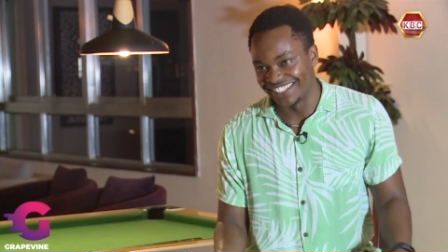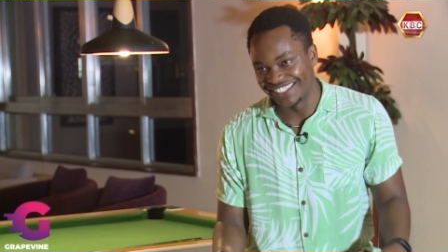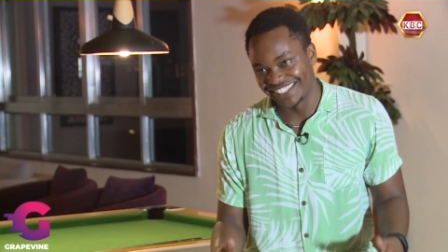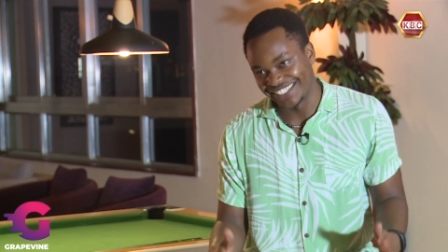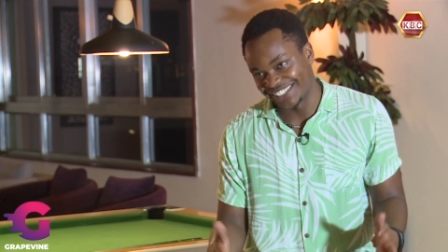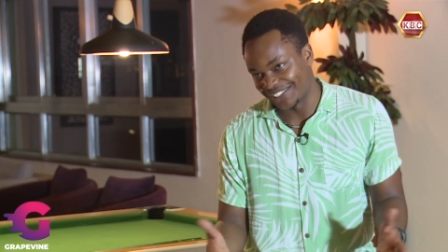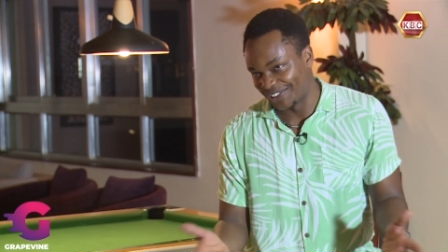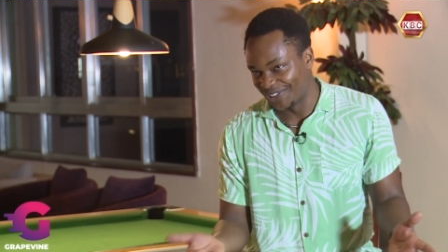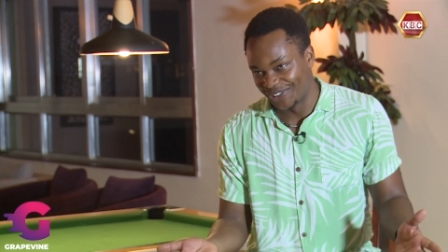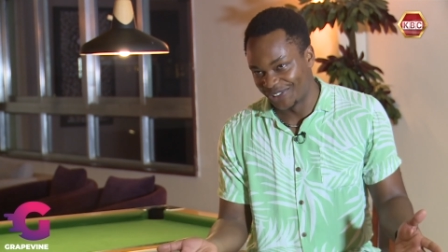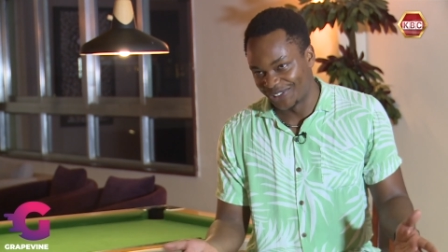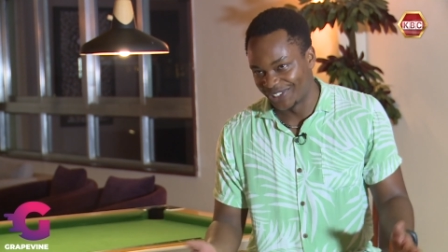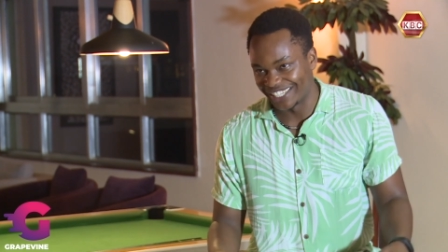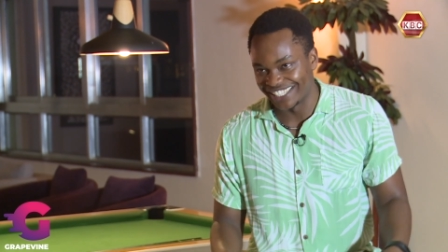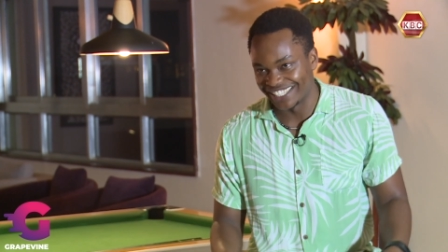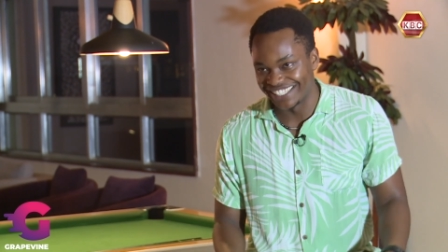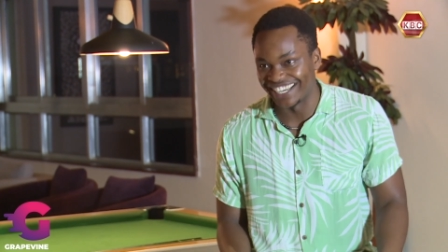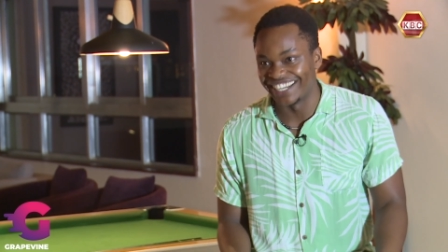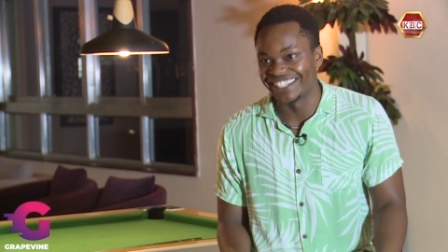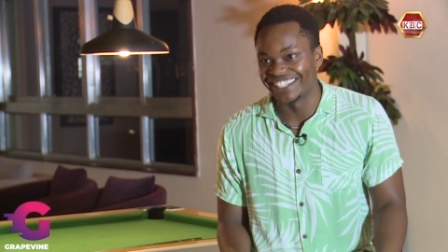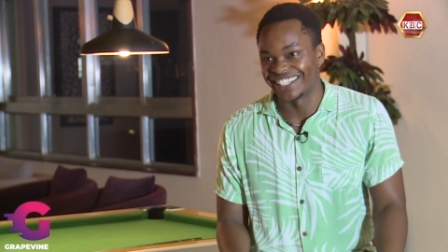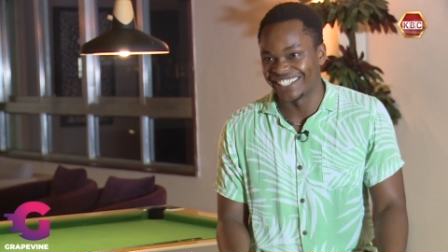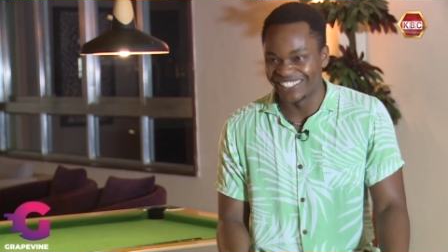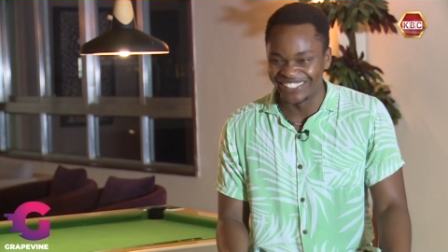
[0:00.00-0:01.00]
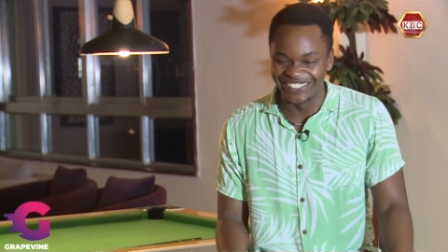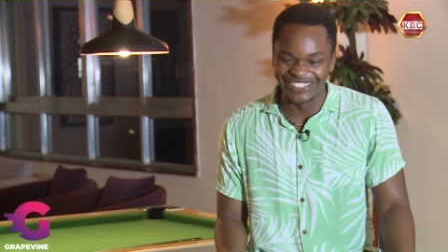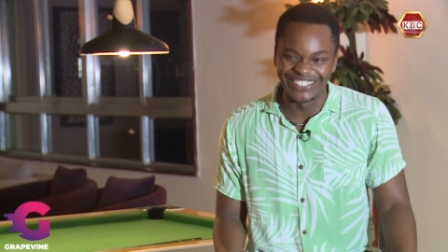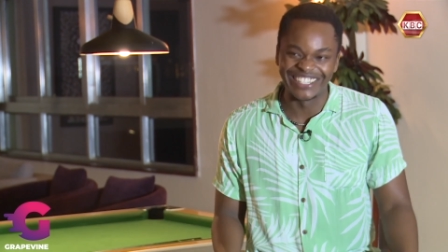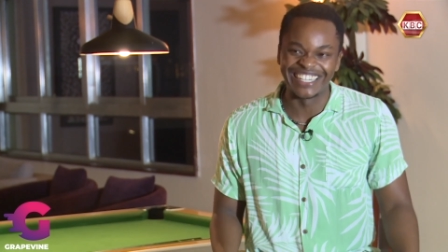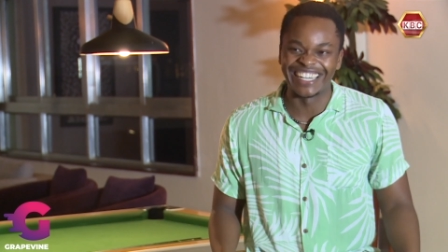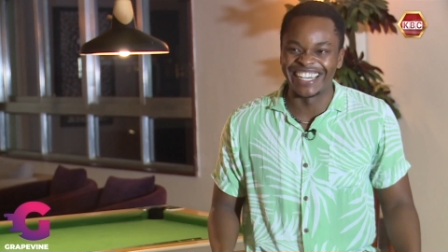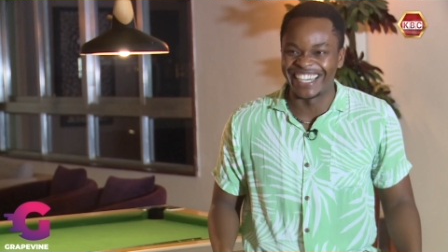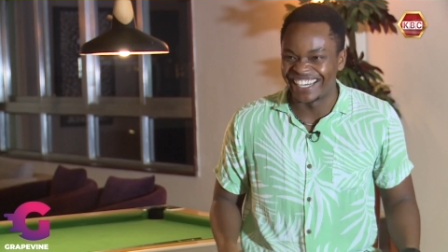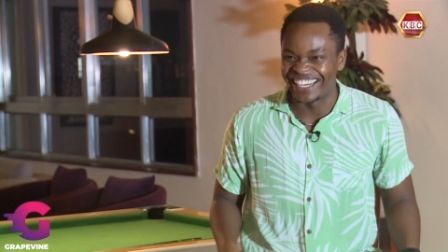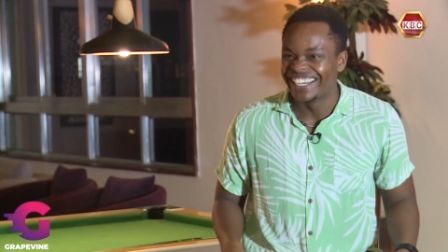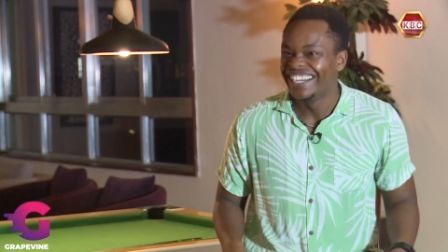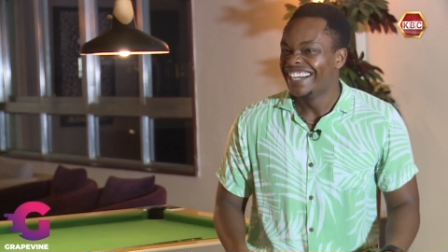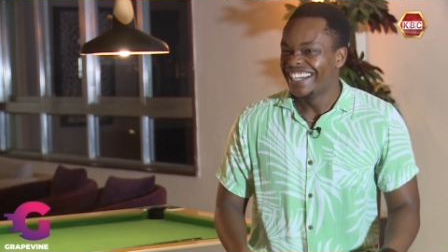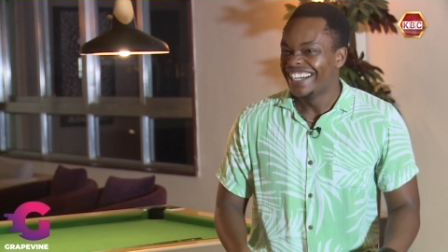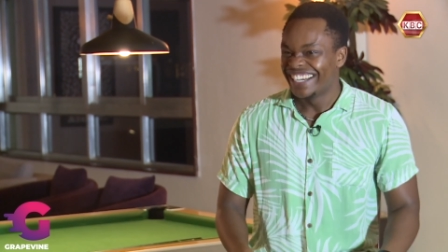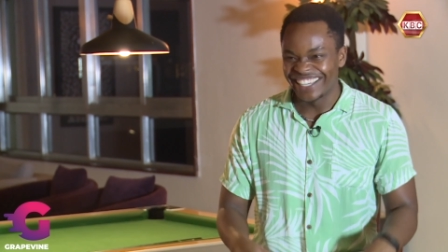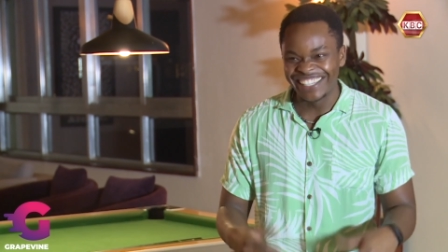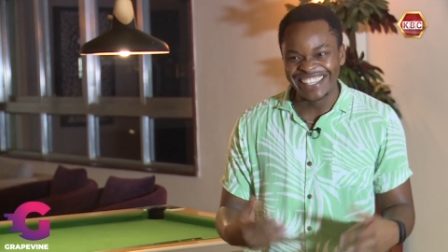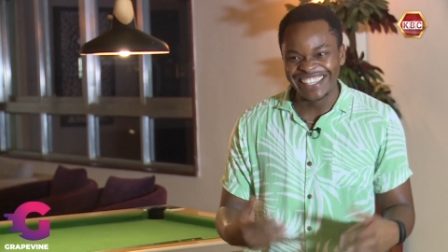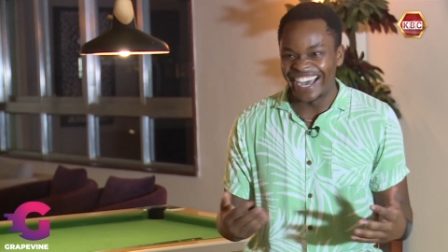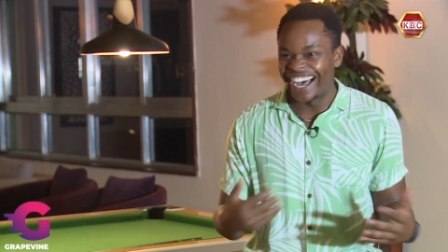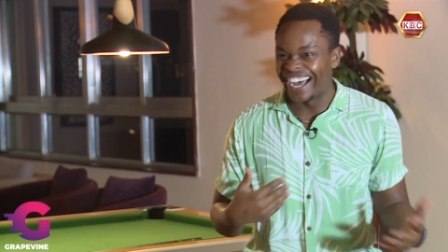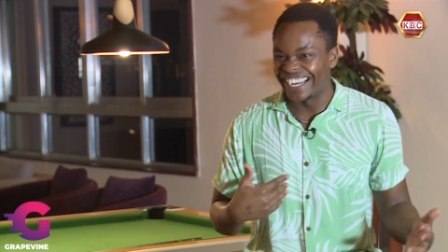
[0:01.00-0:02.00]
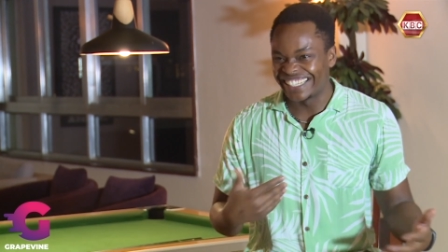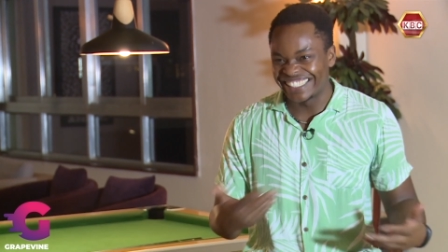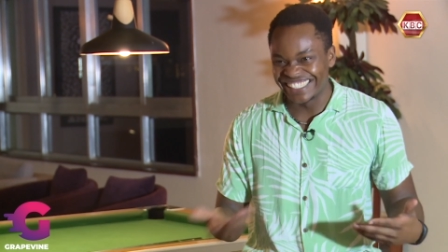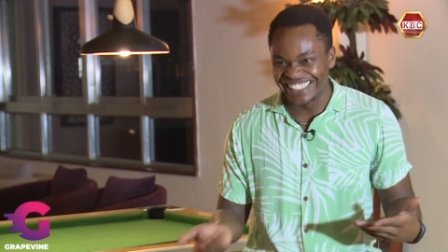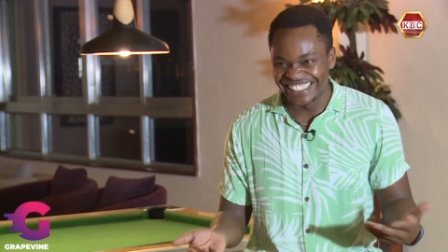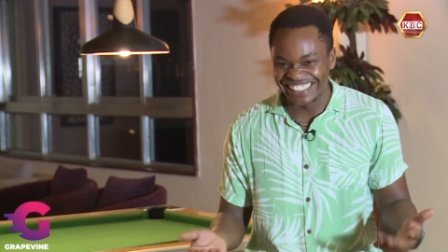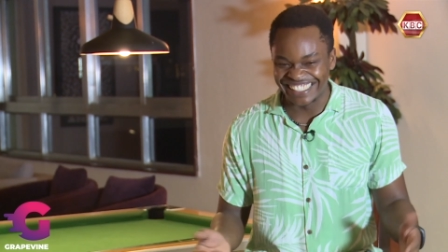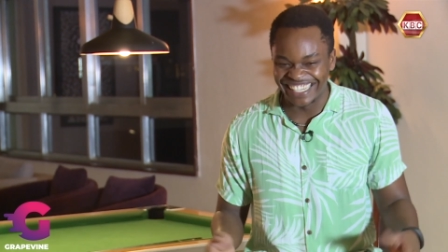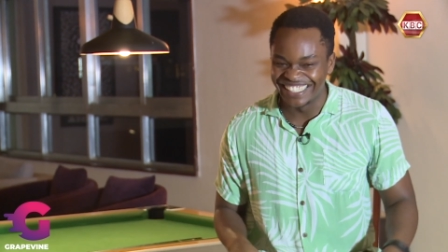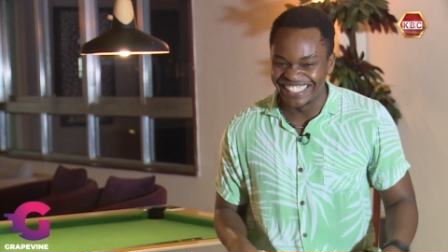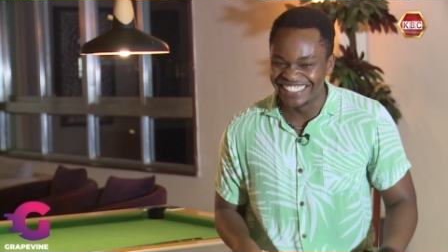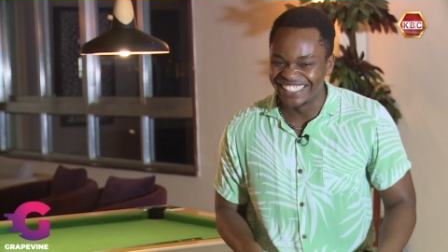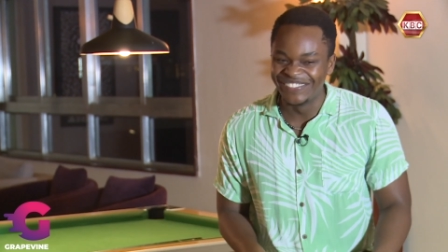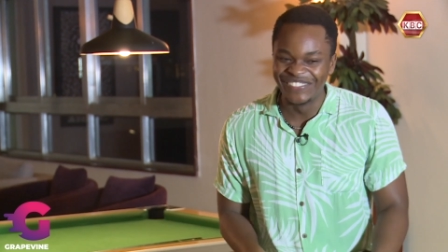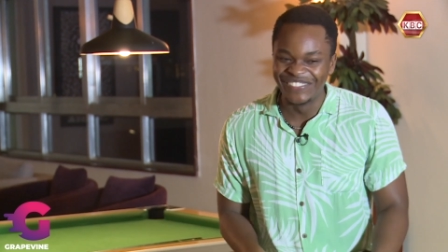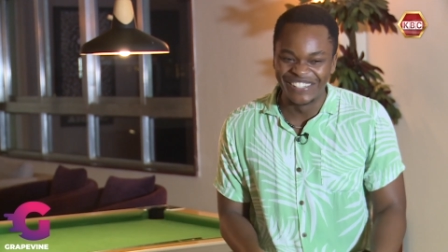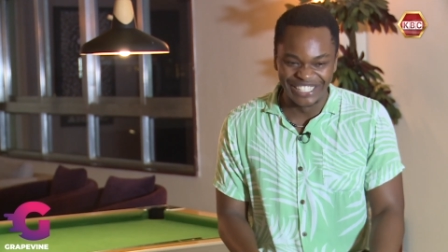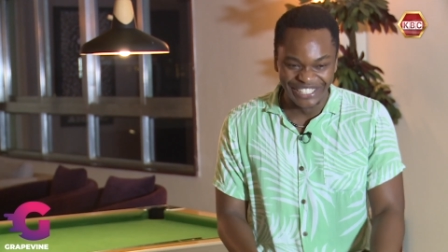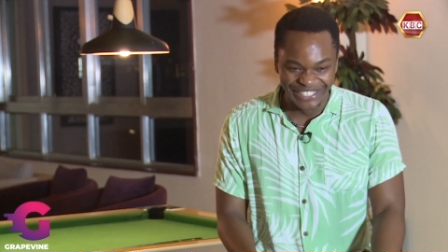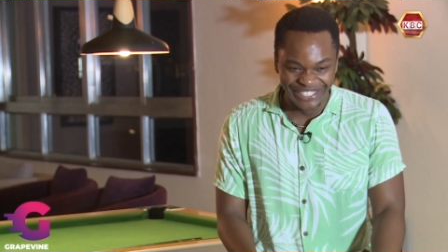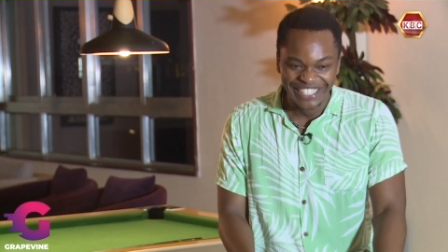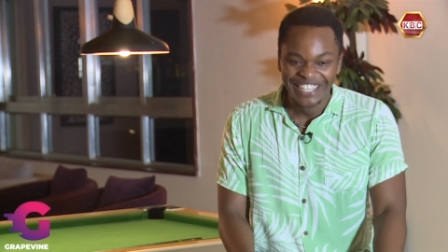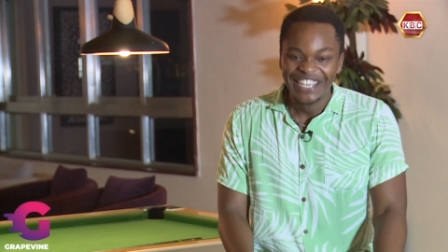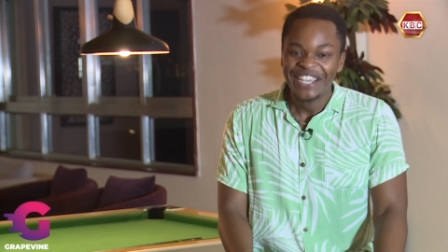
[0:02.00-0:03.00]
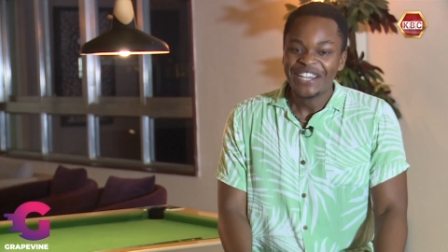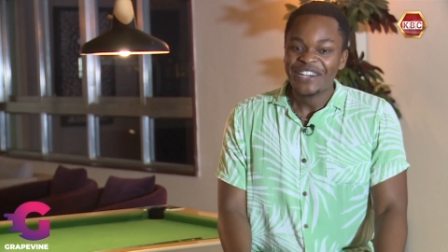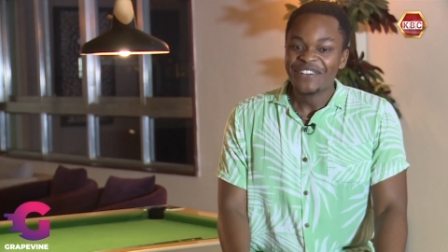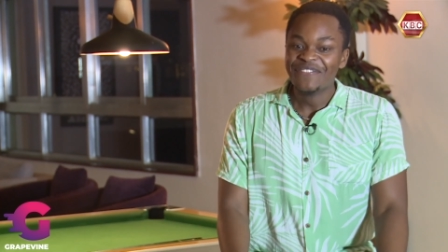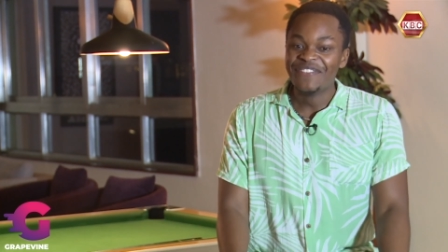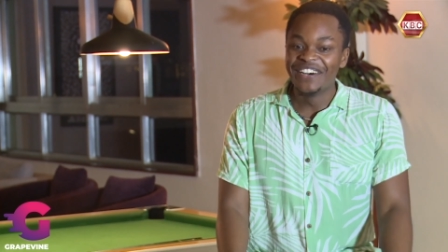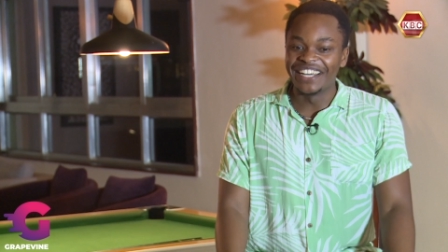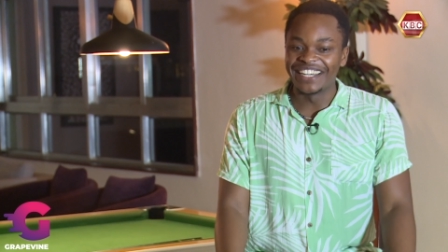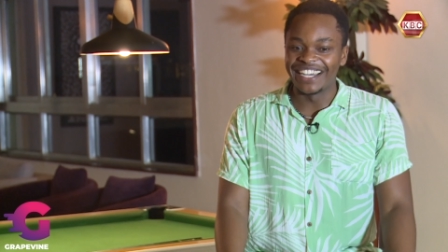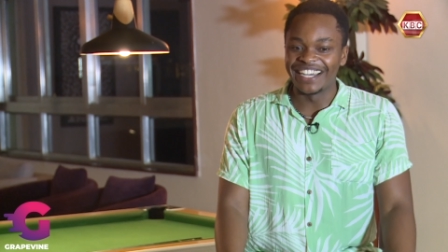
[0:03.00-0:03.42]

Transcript: Uhuru Kenyatta, you know, yeah, the artist 100 million. But